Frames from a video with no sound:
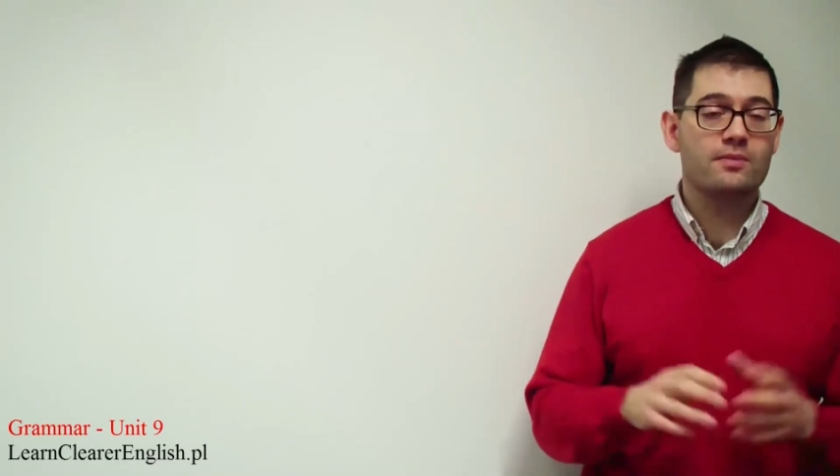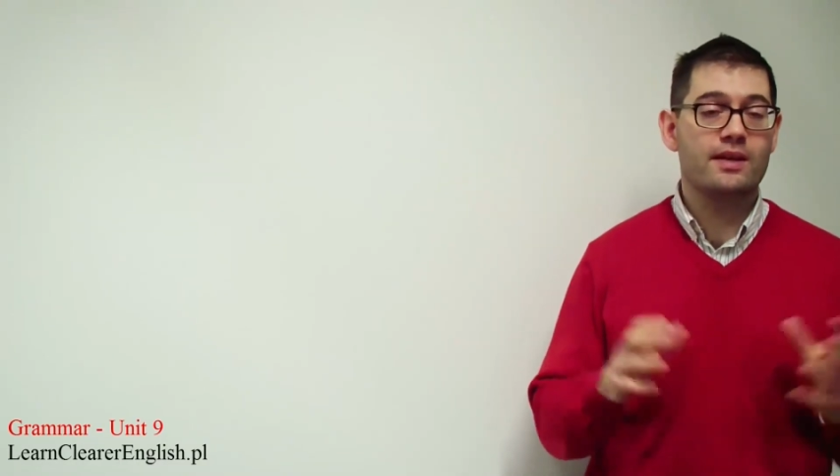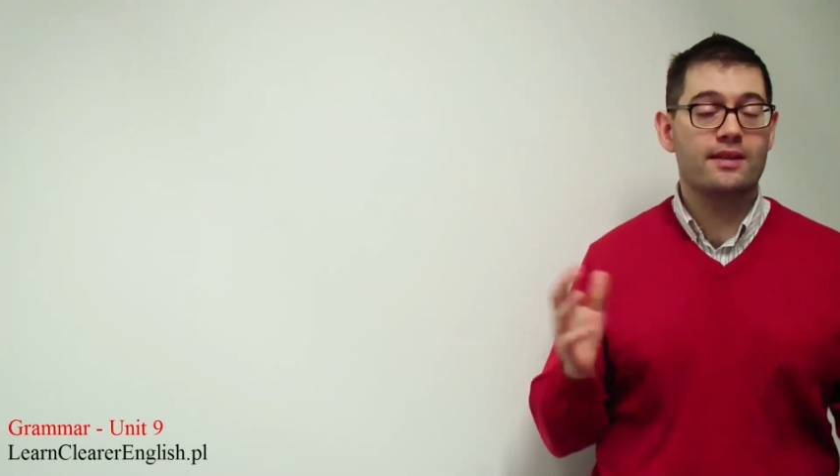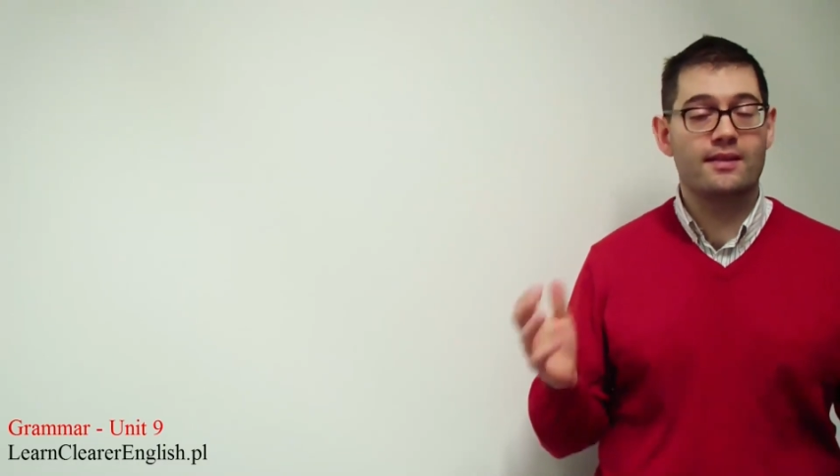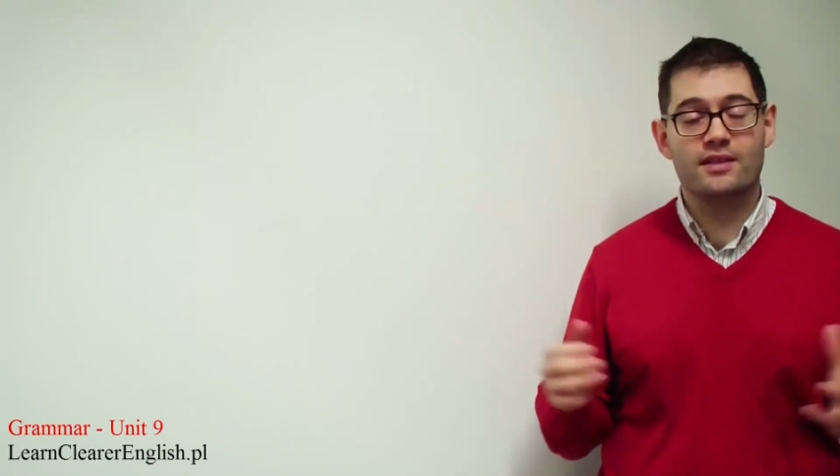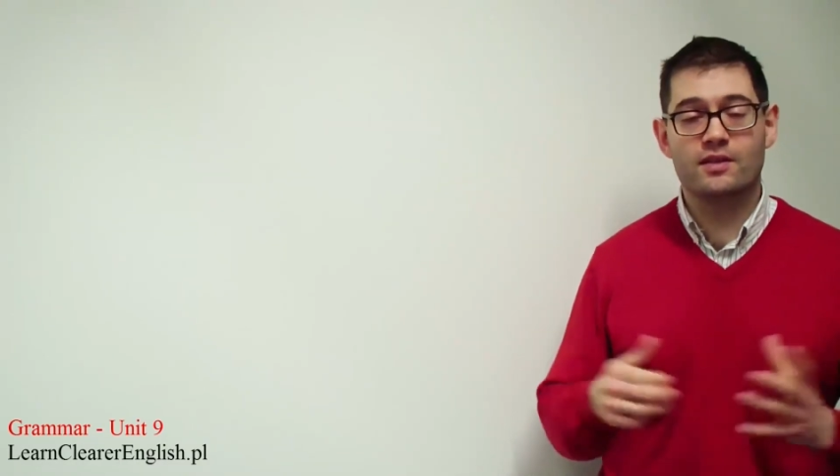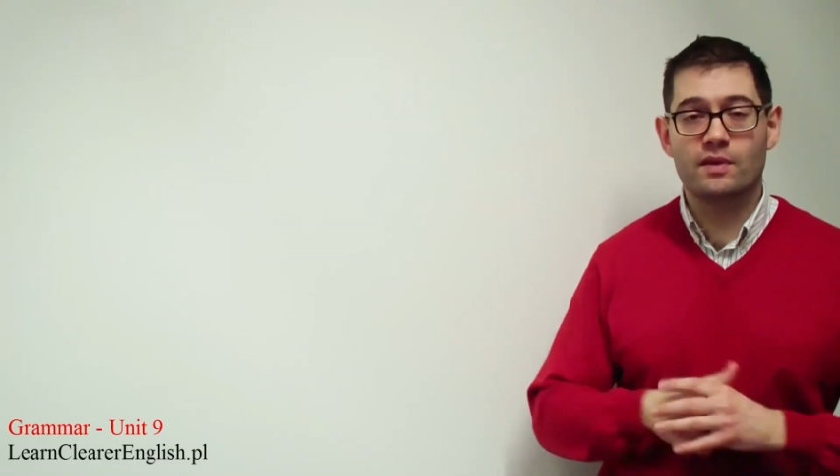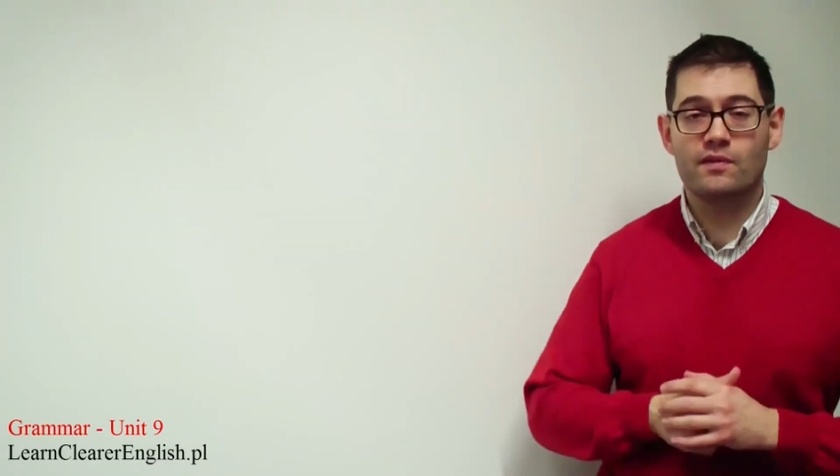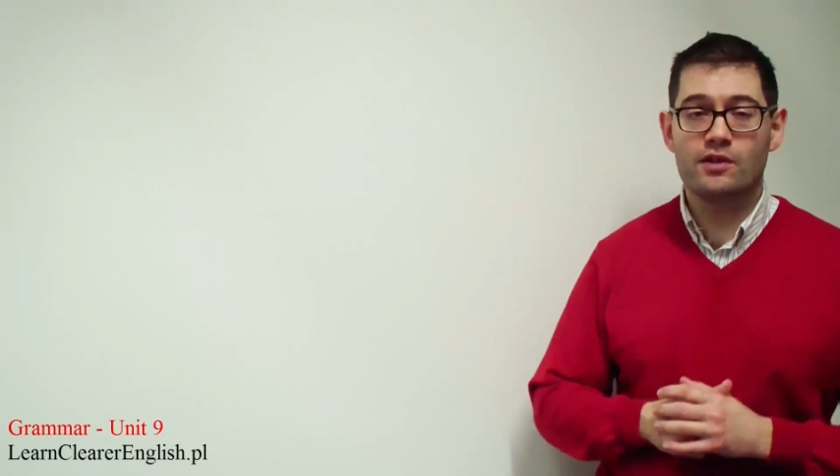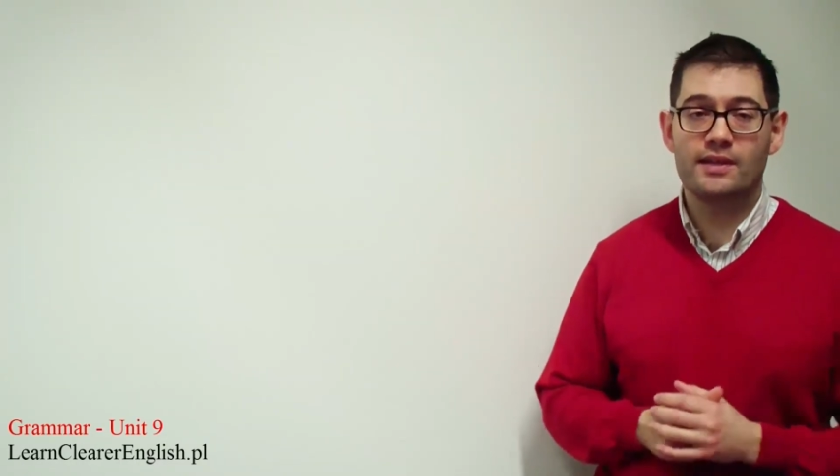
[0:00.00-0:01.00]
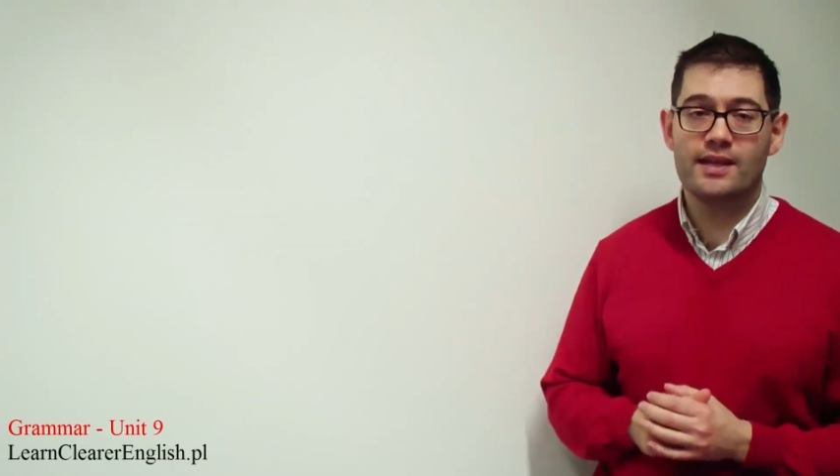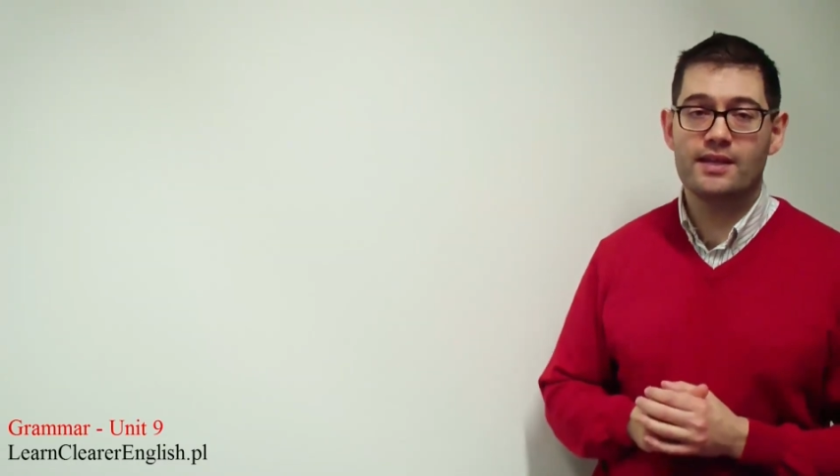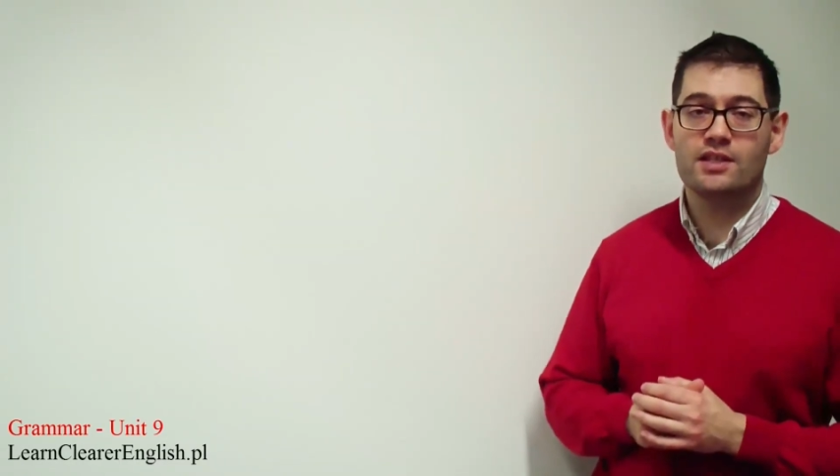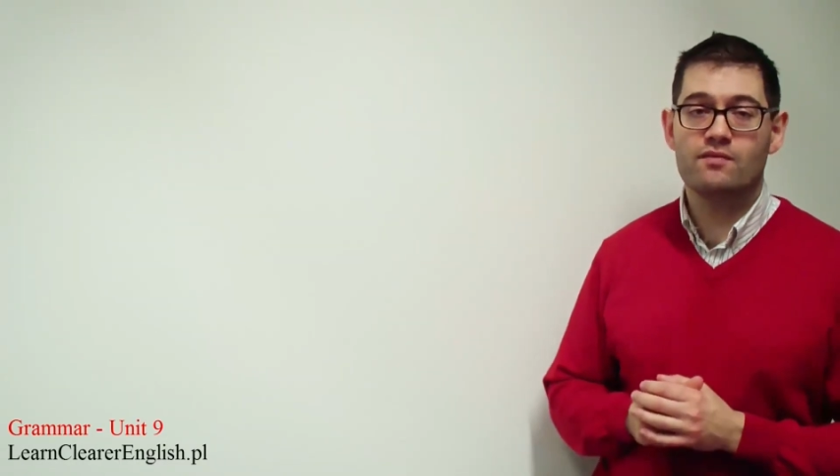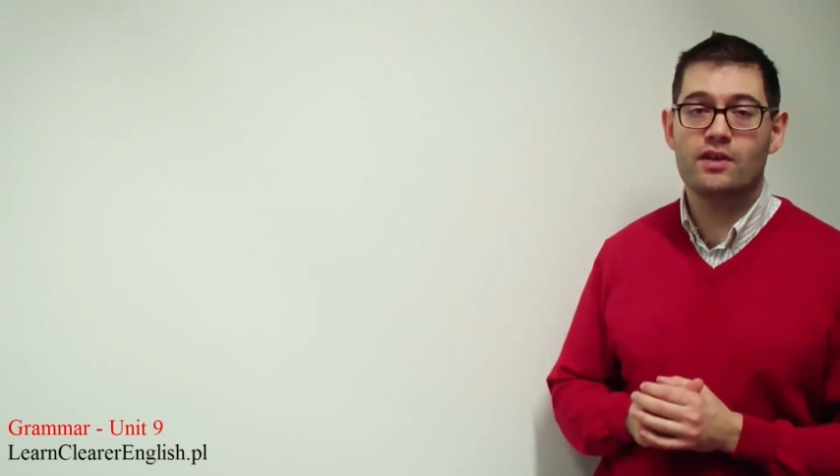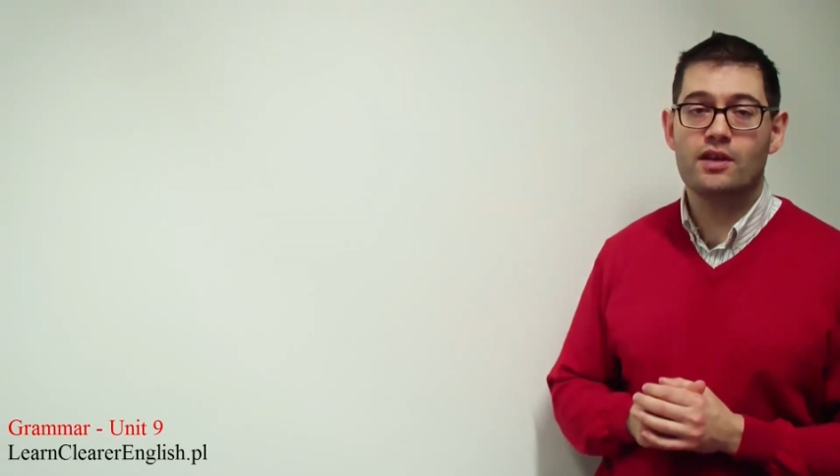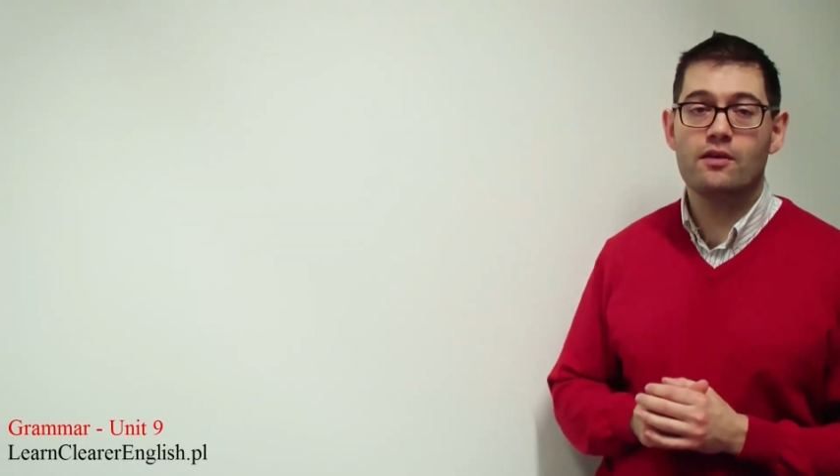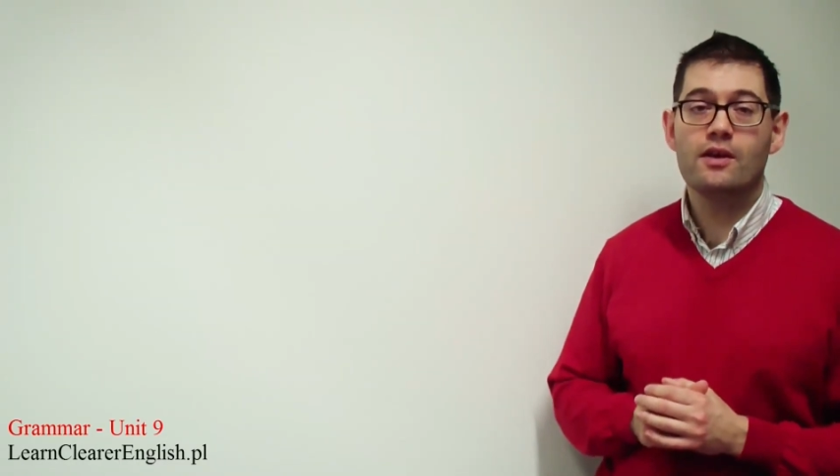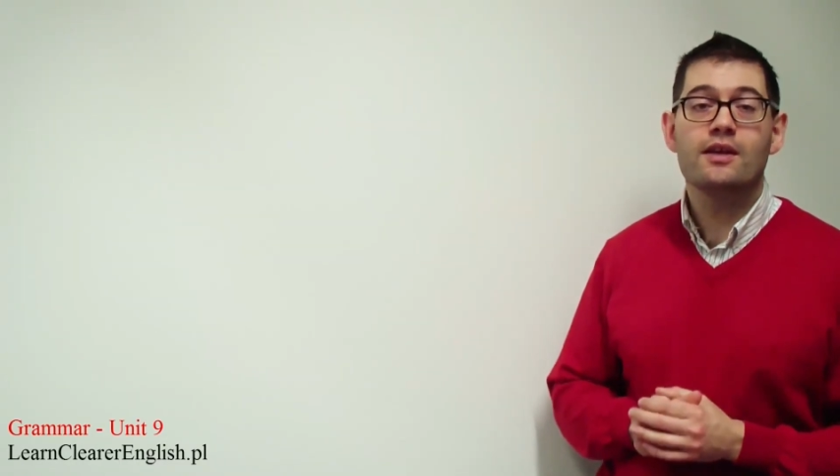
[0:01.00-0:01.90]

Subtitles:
about the things that we've looked at in this video,